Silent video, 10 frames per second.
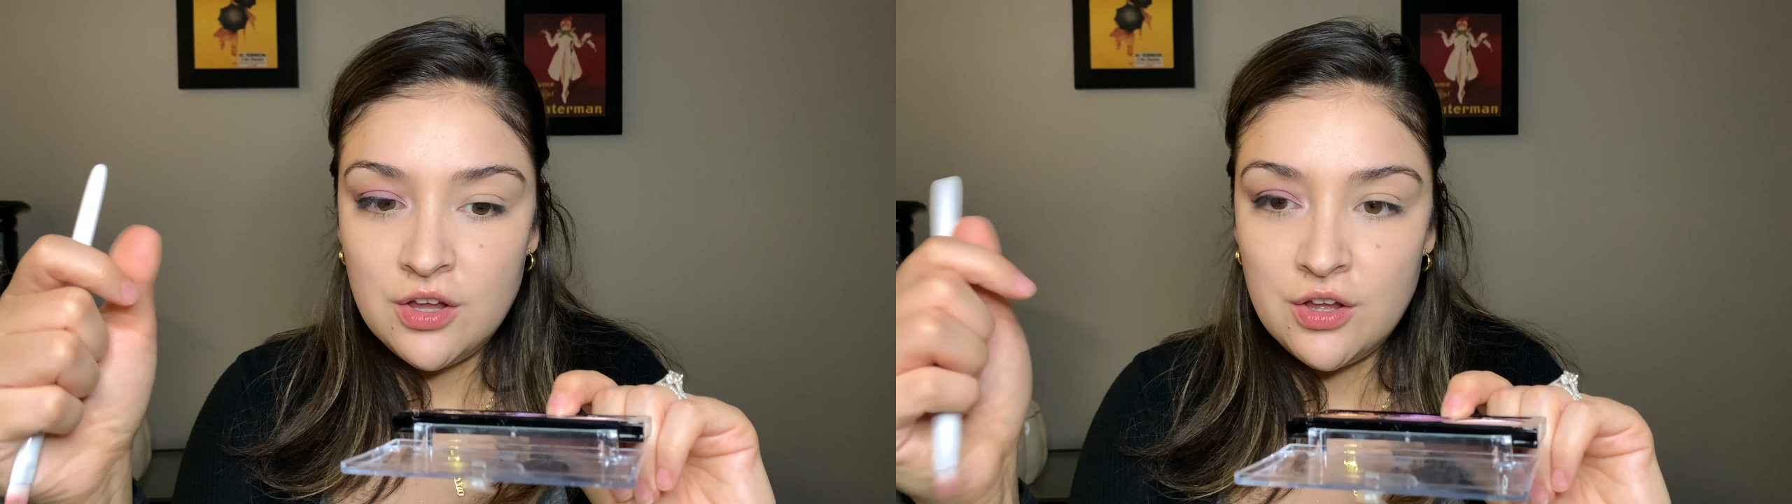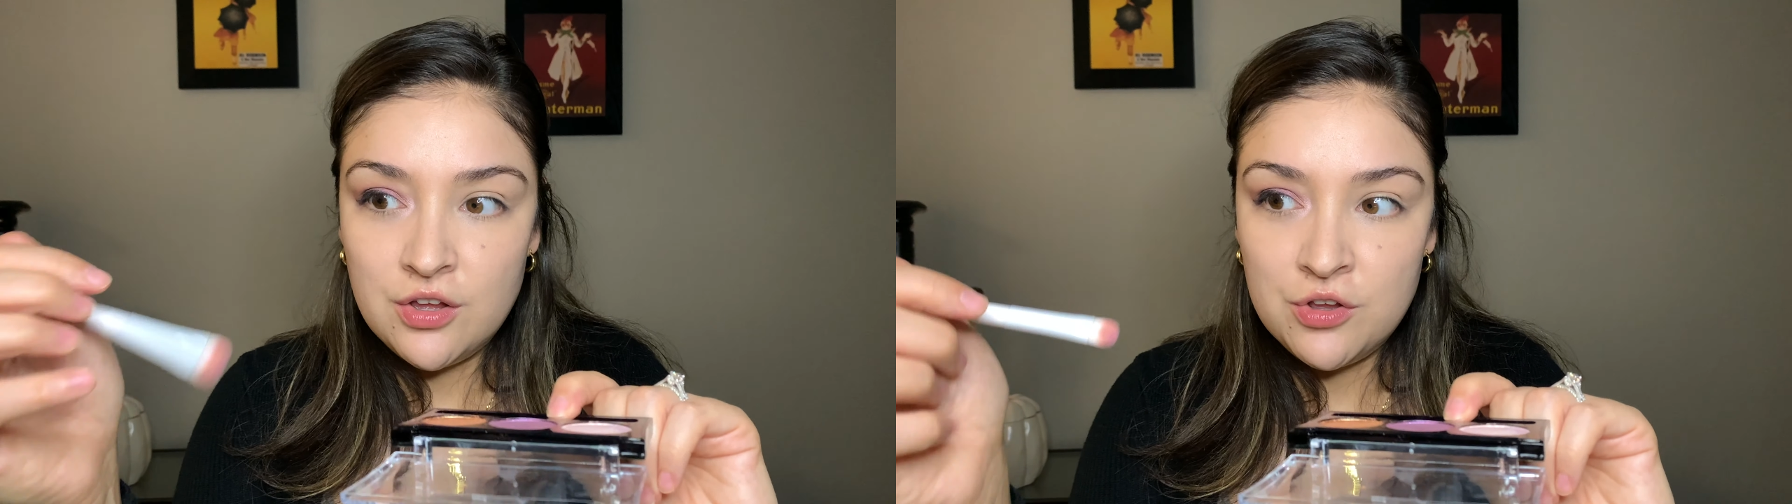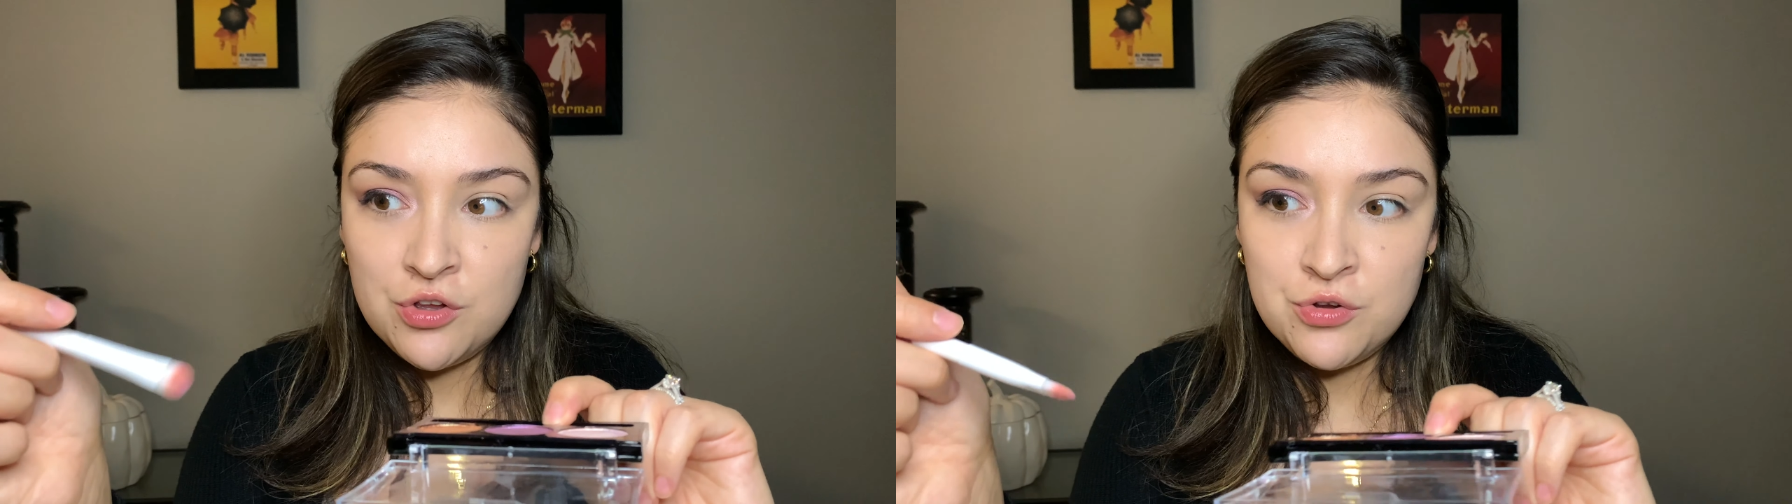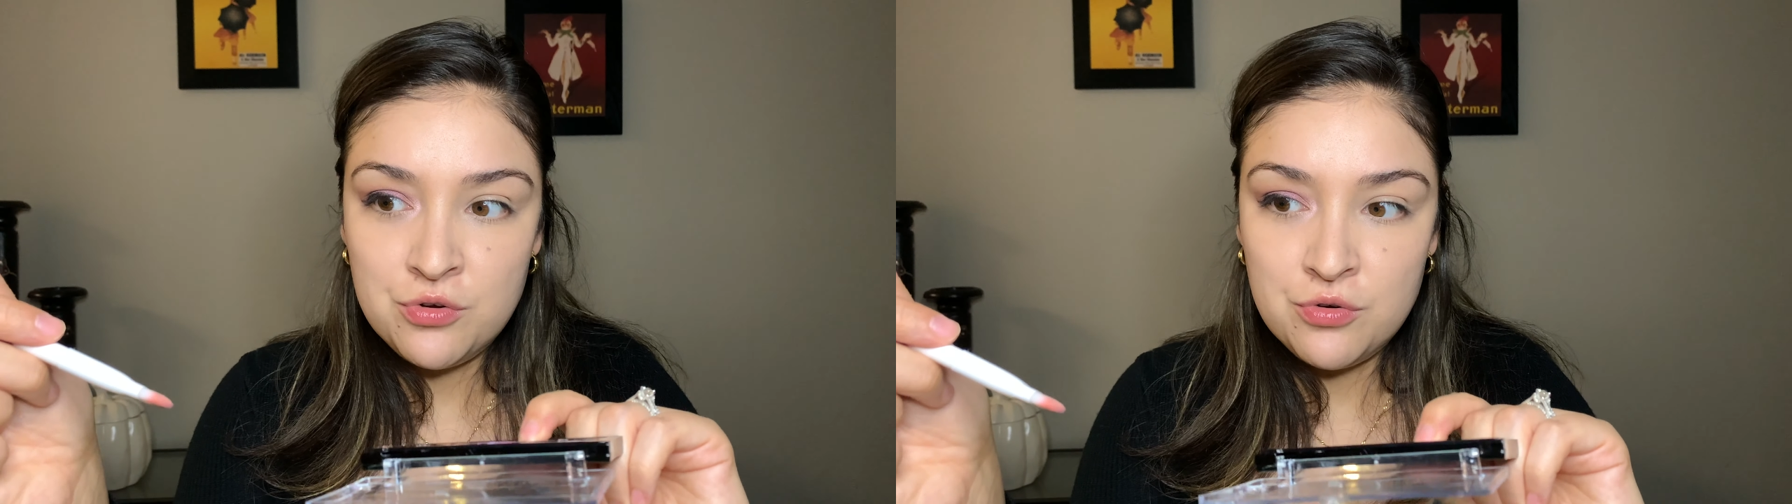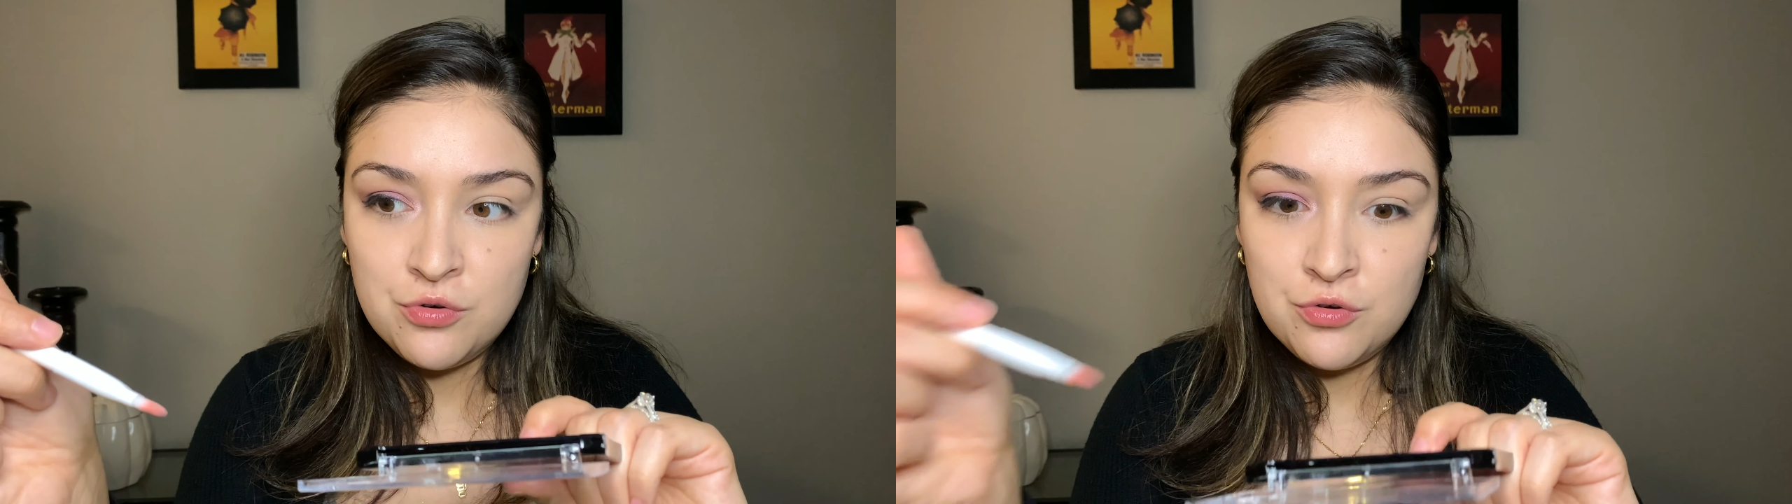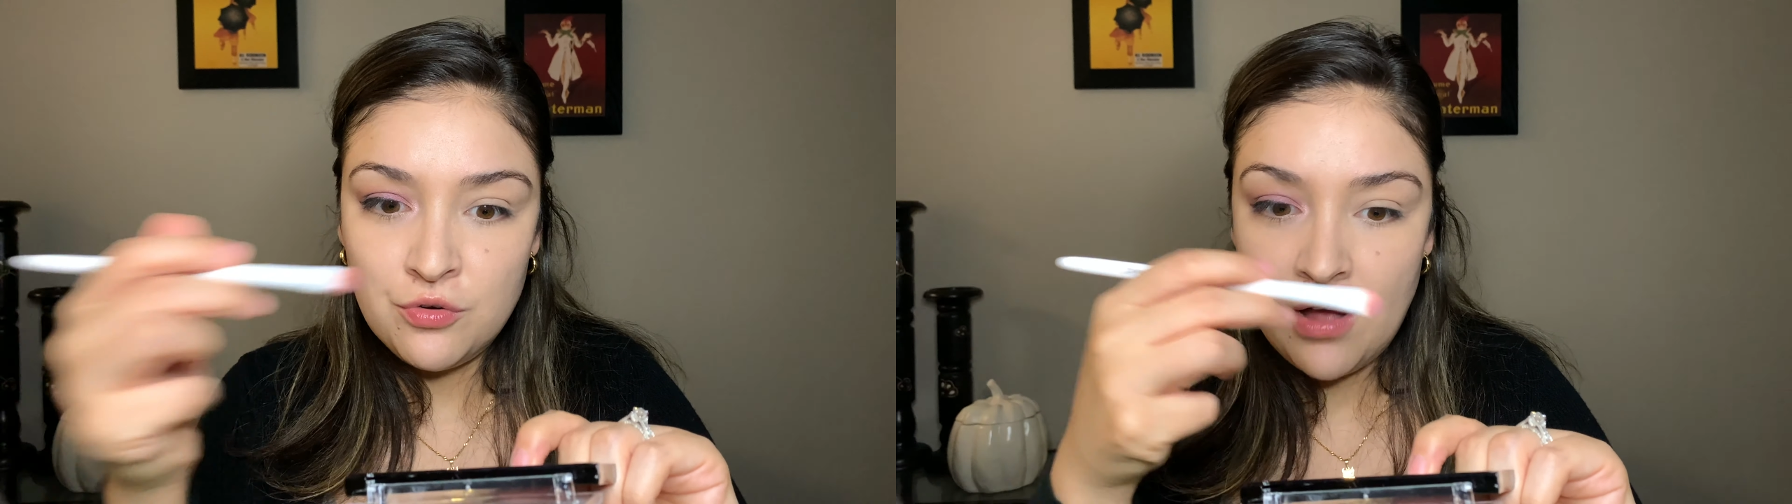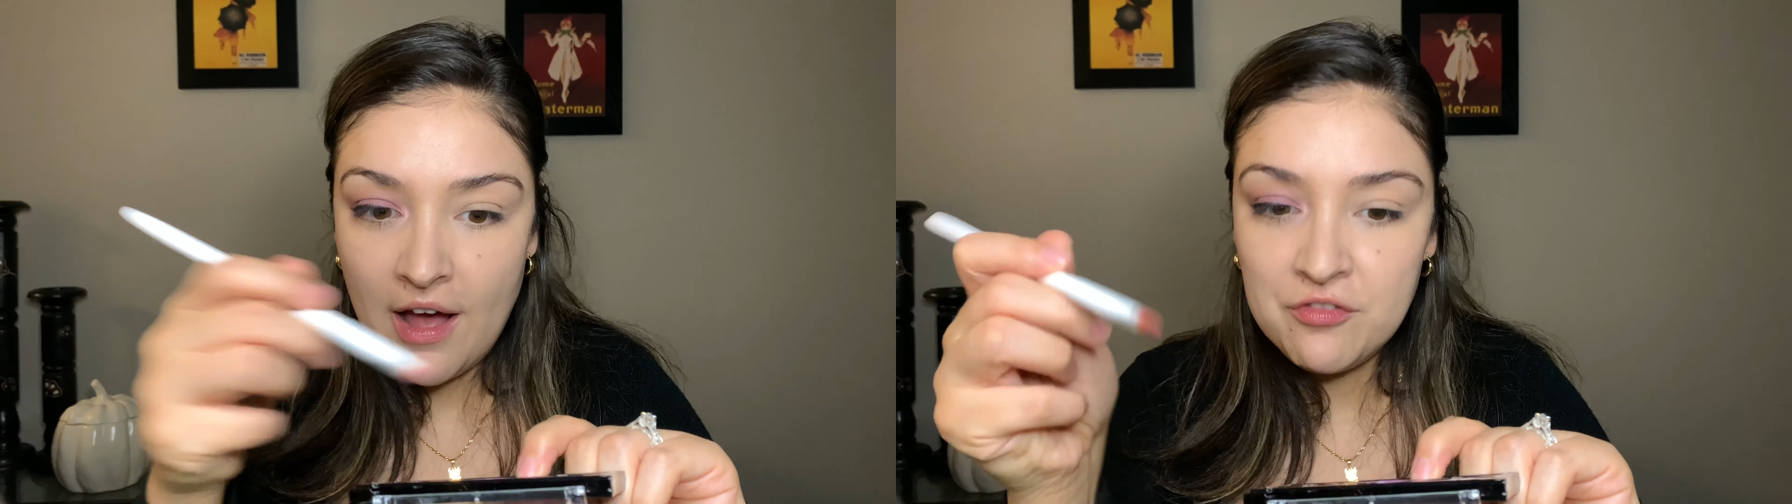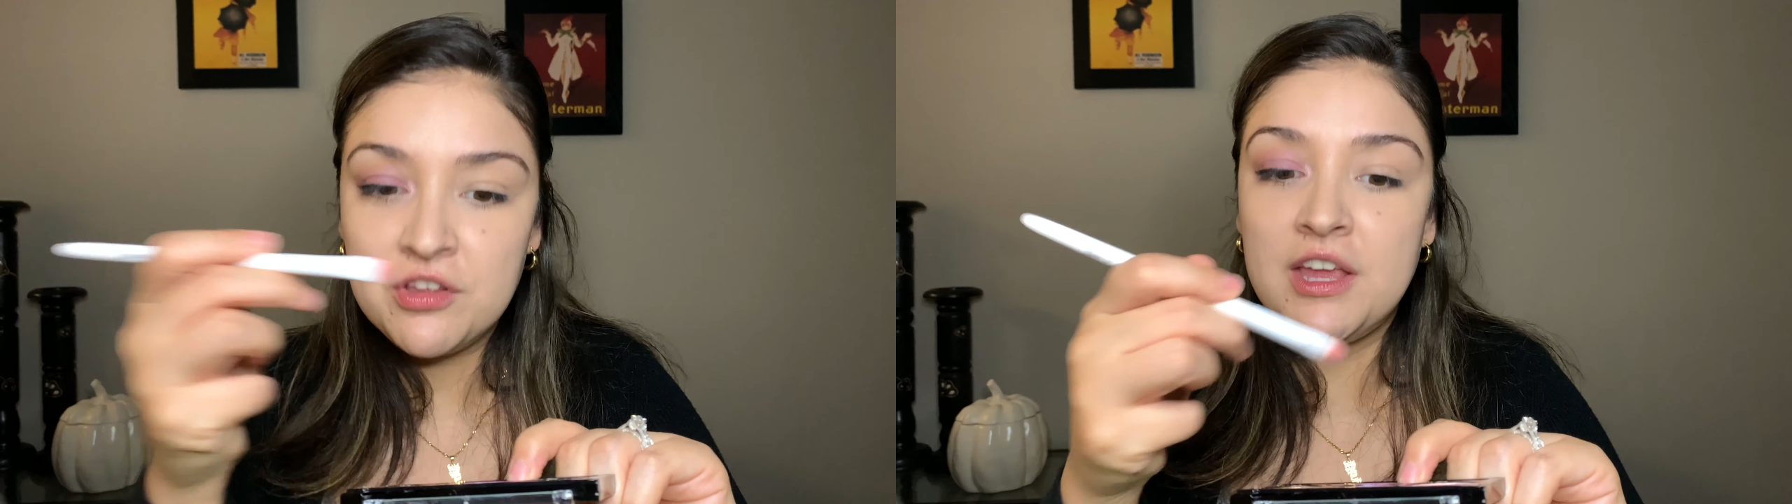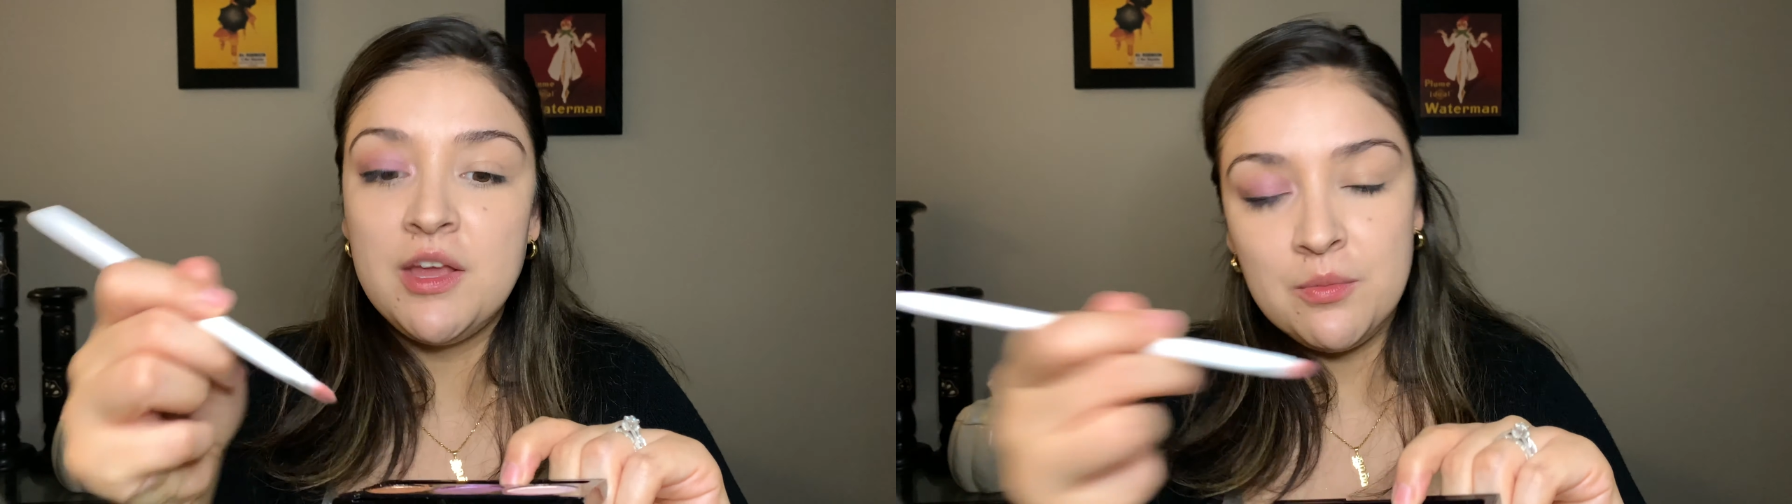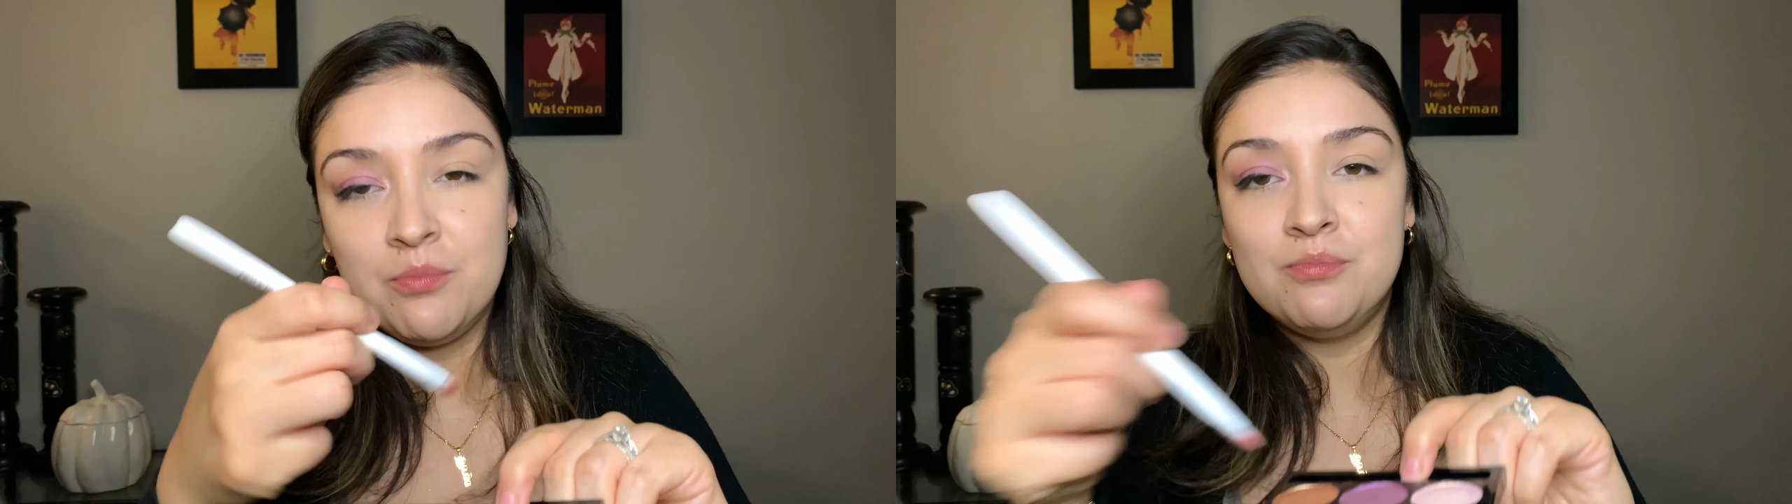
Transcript: you have to keep